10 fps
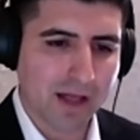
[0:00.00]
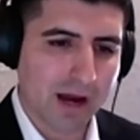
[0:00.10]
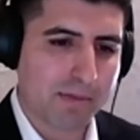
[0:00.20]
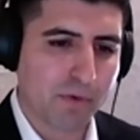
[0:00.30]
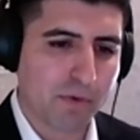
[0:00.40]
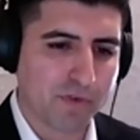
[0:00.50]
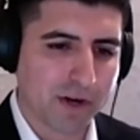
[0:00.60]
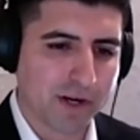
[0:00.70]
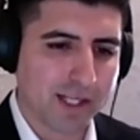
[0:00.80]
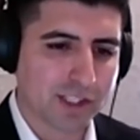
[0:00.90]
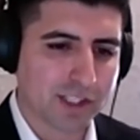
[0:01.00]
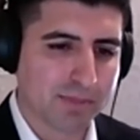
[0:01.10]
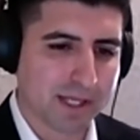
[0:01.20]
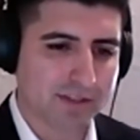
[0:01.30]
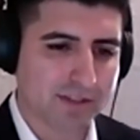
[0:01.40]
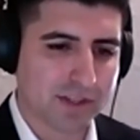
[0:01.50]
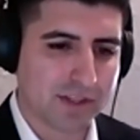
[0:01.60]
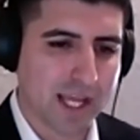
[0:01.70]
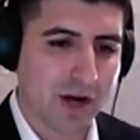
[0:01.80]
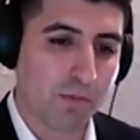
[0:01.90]
of people fear it just because
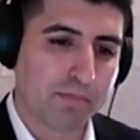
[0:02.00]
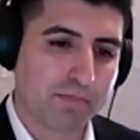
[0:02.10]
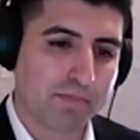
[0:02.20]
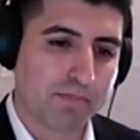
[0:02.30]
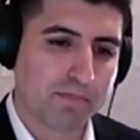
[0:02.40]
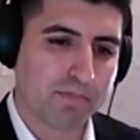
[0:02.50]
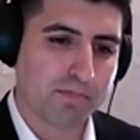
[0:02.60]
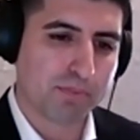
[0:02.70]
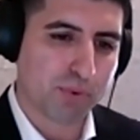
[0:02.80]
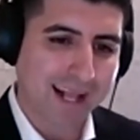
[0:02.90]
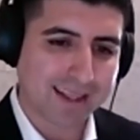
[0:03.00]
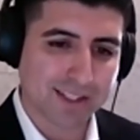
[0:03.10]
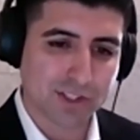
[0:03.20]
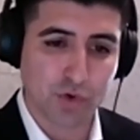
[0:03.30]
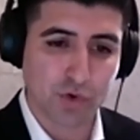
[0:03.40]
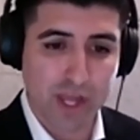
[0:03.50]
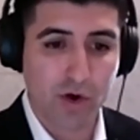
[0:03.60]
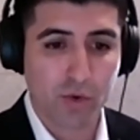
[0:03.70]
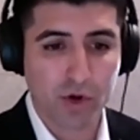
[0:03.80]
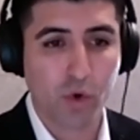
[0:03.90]
they don't practice or they
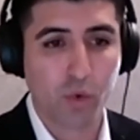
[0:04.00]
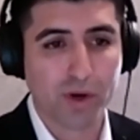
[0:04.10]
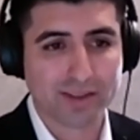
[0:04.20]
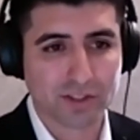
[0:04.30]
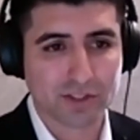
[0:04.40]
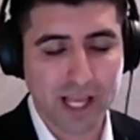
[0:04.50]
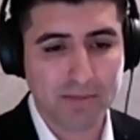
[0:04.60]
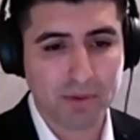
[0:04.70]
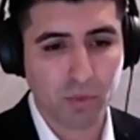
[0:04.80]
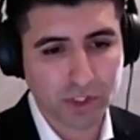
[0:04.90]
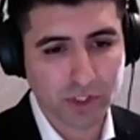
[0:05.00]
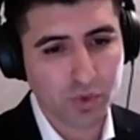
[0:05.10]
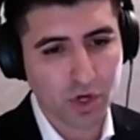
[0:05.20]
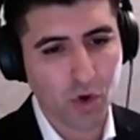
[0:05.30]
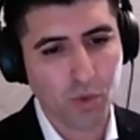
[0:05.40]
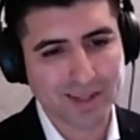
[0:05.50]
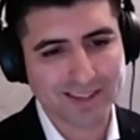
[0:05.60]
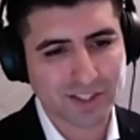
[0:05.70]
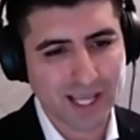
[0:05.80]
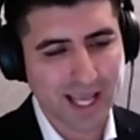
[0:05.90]
don't know what to say. But once you know what
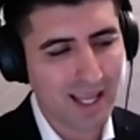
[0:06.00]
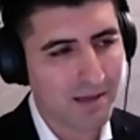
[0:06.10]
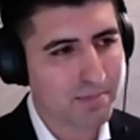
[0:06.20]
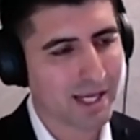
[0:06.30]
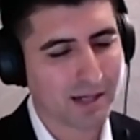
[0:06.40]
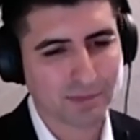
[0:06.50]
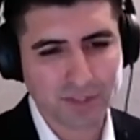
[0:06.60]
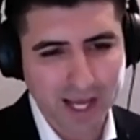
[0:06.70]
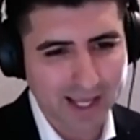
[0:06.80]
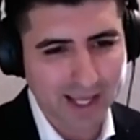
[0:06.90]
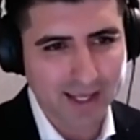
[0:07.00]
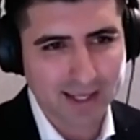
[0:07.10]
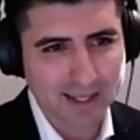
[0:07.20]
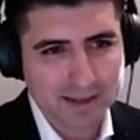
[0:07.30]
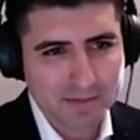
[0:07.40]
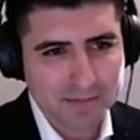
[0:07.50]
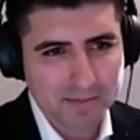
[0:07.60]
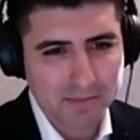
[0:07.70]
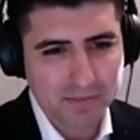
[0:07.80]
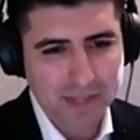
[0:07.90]
to say, it becomes like
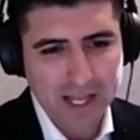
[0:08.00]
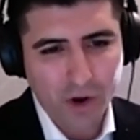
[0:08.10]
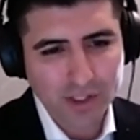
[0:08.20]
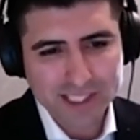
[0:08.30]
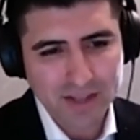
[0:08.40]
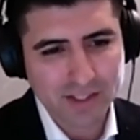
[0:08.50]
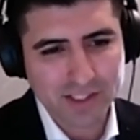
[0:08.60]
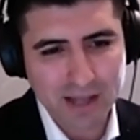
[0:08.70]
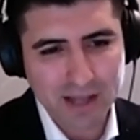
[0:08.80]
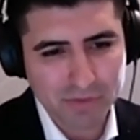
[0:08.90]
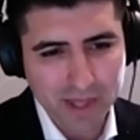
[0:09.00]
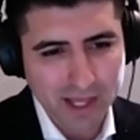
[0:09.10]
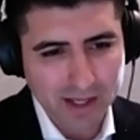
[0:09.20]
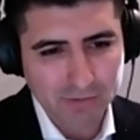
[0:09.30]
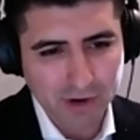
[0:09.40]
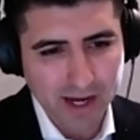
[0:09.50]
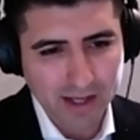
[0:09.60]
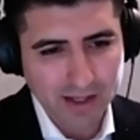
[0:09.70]
they all say the same thing, Frank.